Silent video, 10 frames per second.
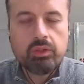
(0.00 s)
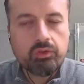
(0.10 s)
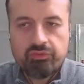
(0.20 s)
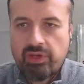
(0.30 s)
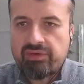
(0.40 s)
your
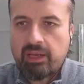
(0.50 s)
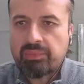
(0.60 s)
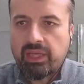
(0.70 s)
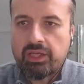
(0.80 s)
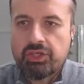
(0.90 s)
favorite
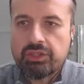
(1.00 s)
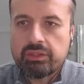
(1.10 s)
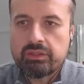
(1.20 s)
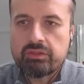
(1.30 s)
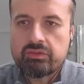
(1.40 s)

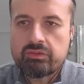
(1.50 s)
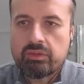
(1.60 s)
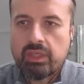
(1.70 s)
applications.